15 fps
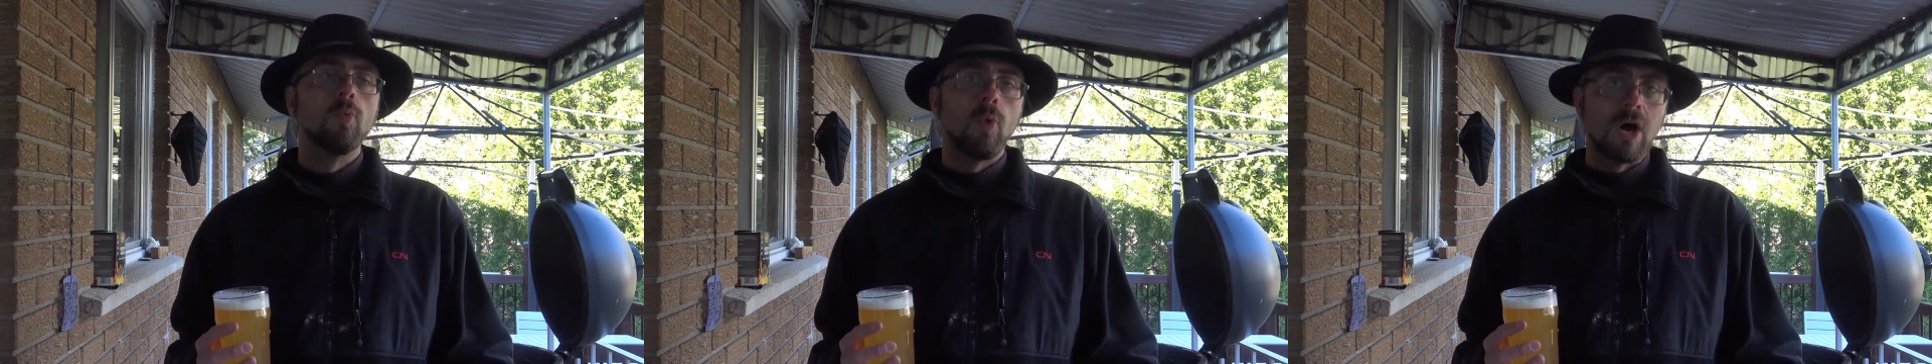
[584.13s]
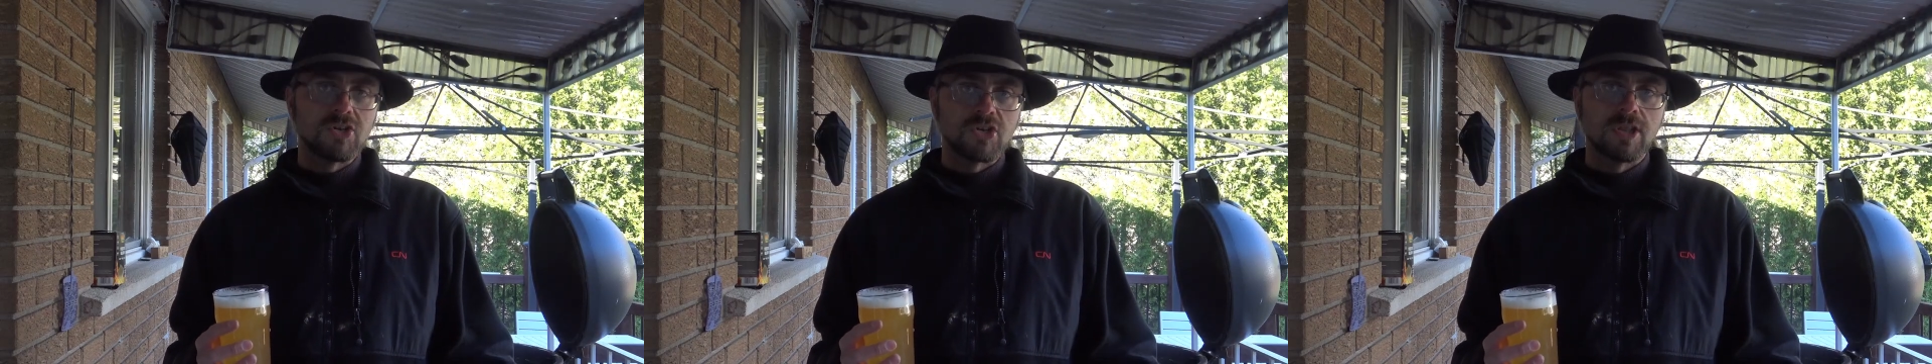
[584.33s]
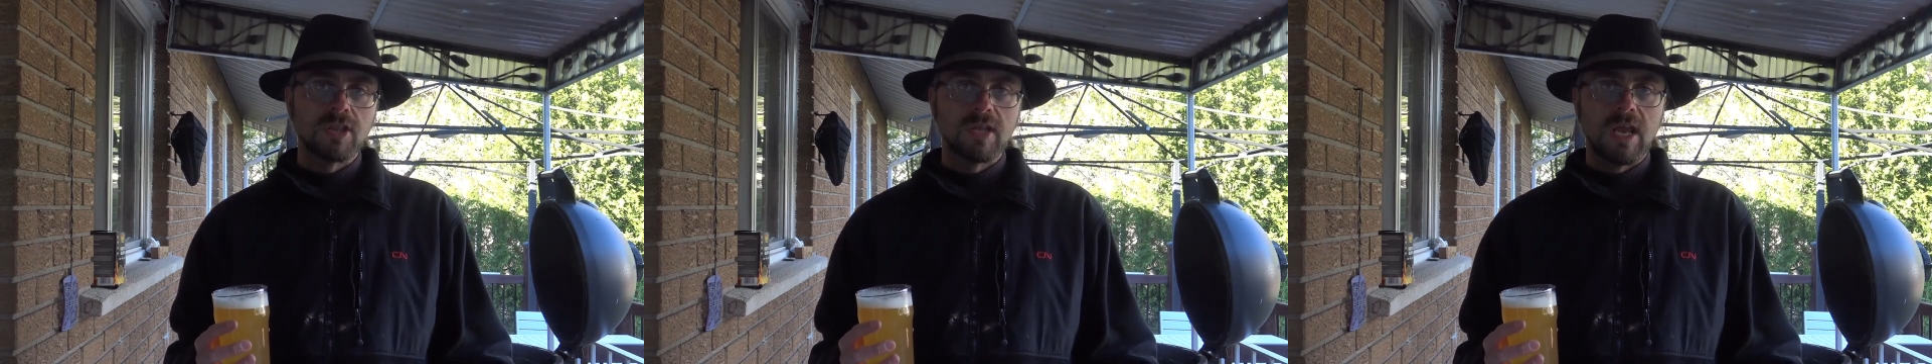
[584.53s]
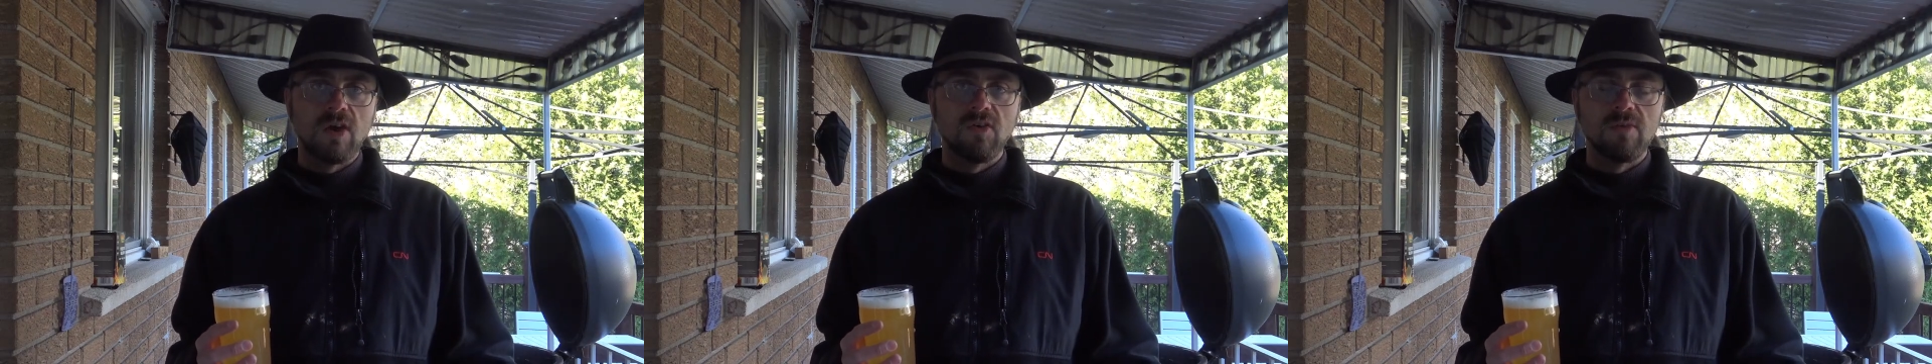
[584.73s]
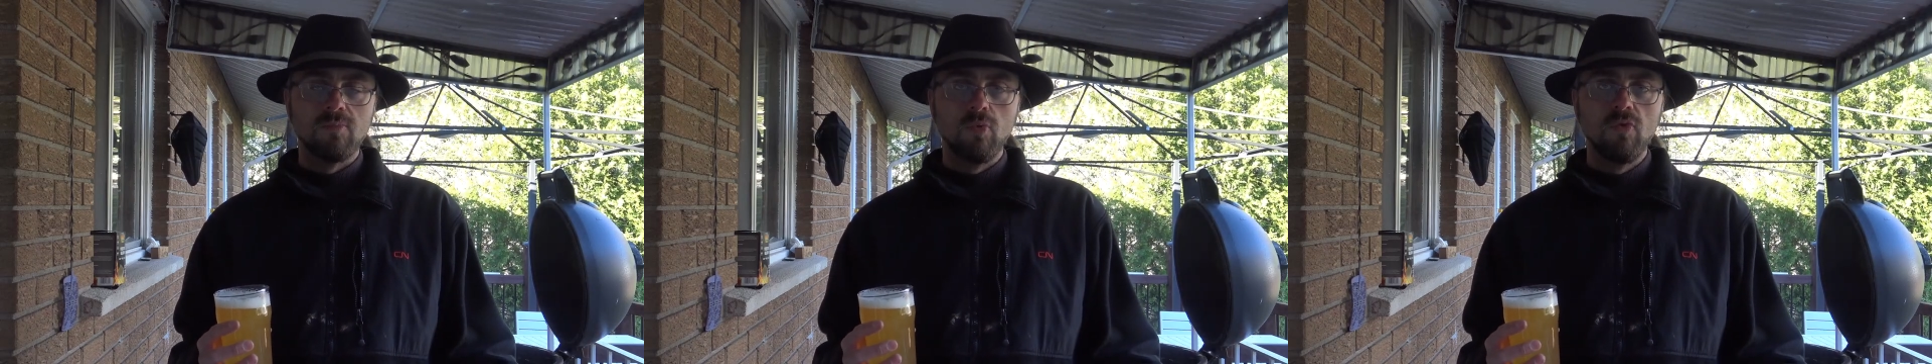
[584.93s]
watch a
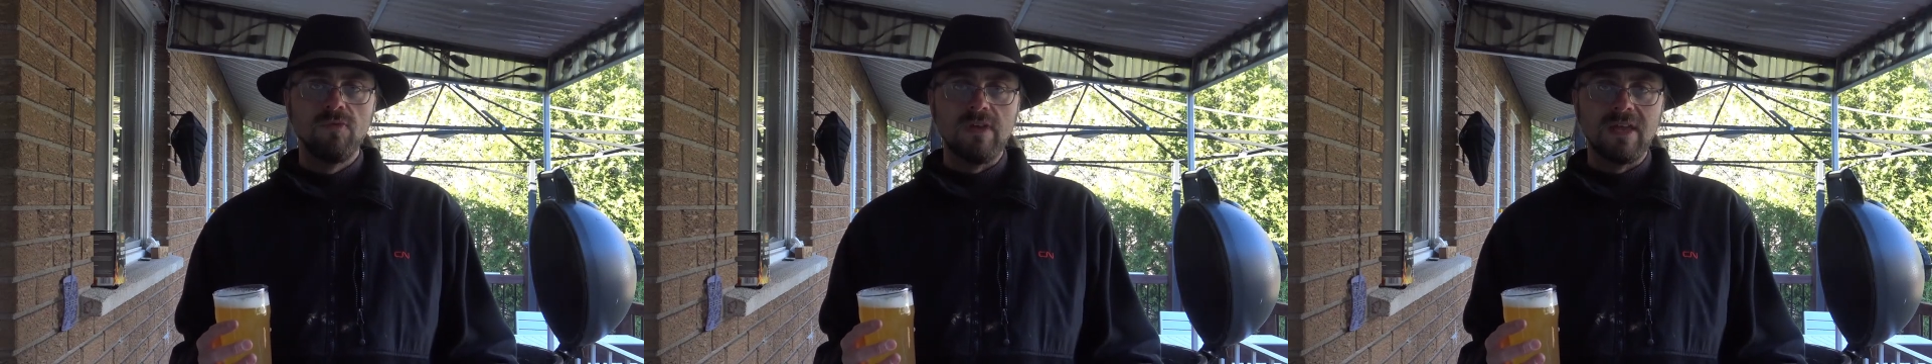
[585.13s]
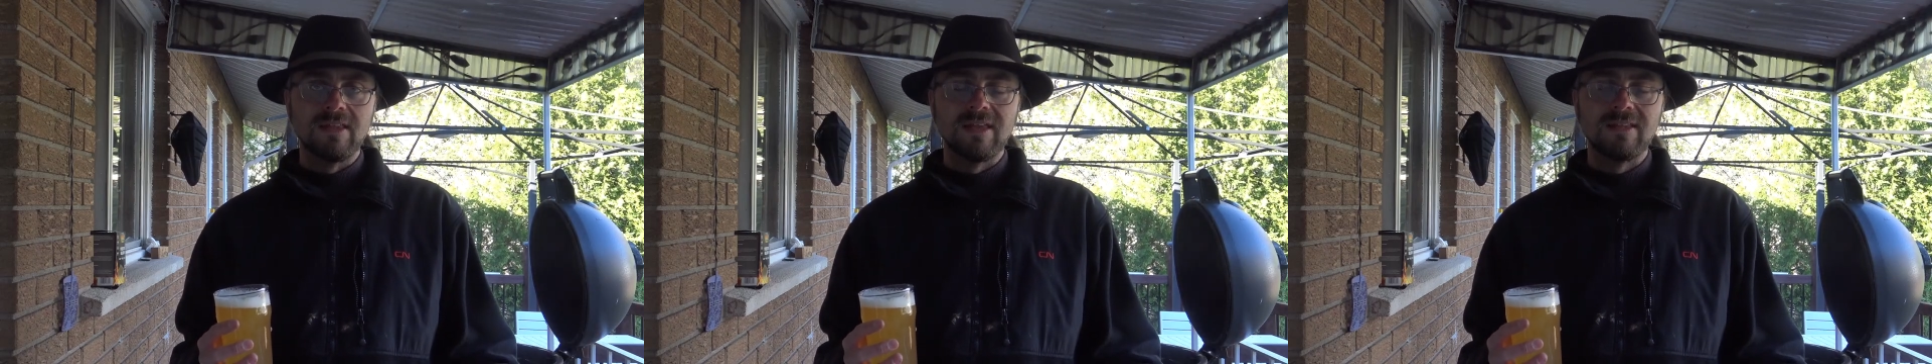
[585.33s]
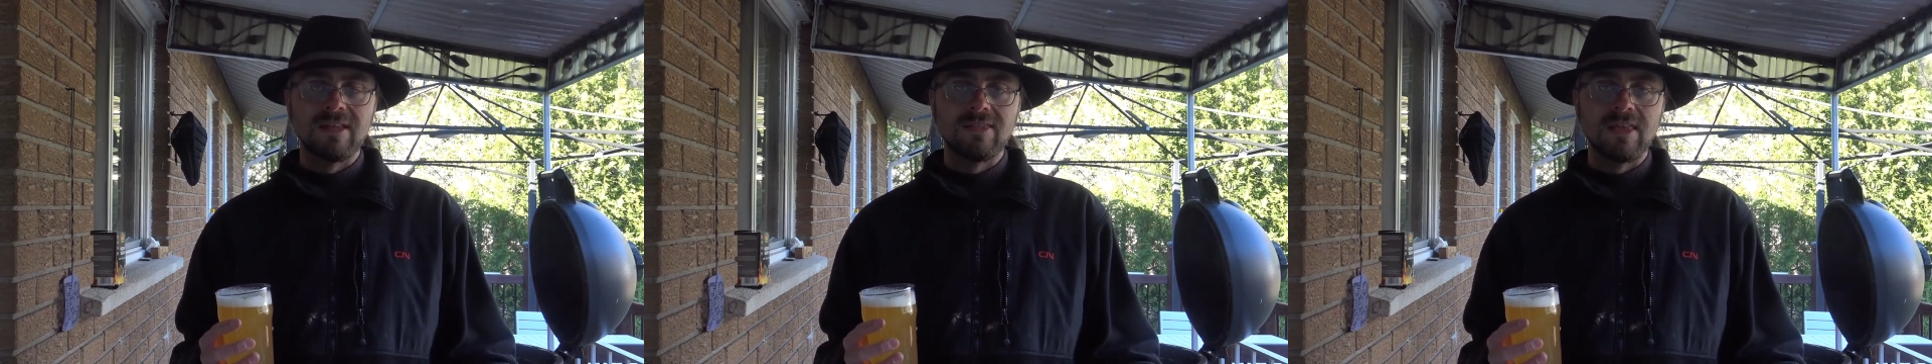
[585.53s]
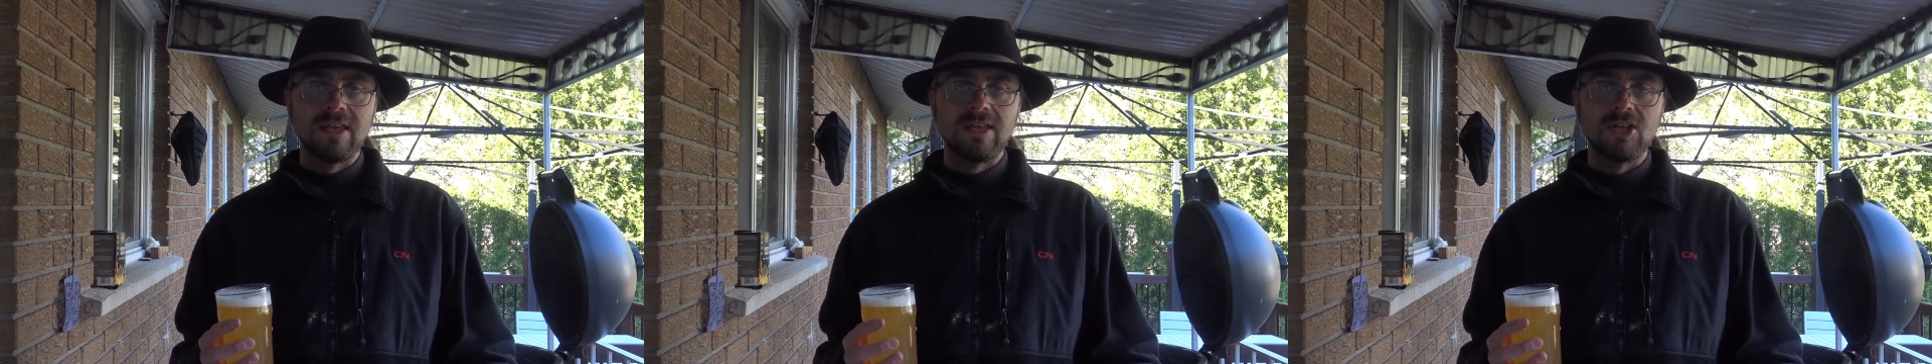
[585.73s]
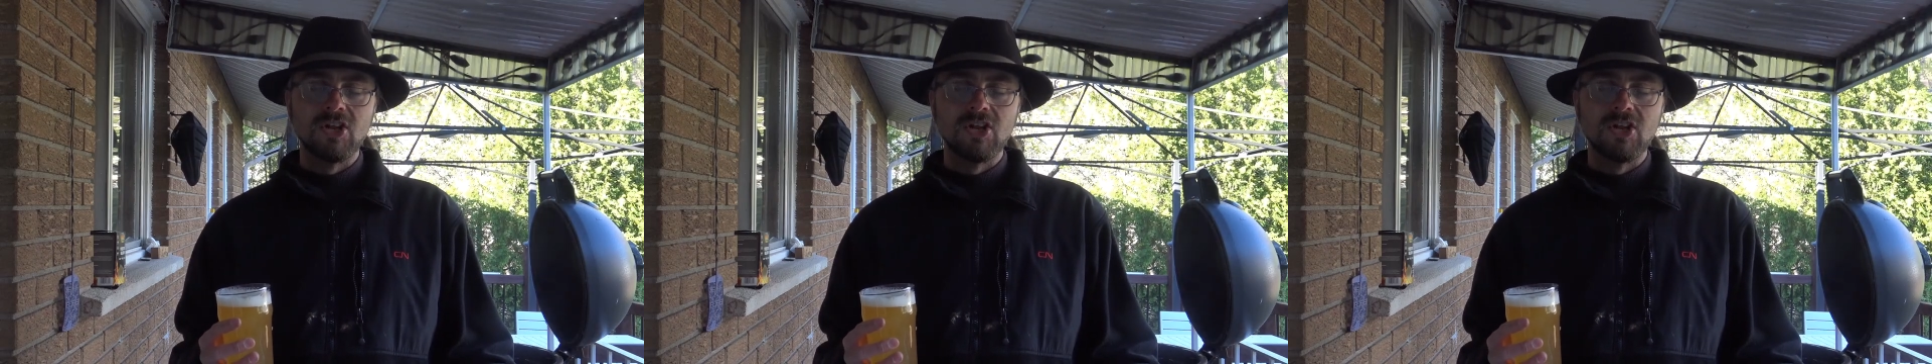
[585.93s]
scary movie? And then they think,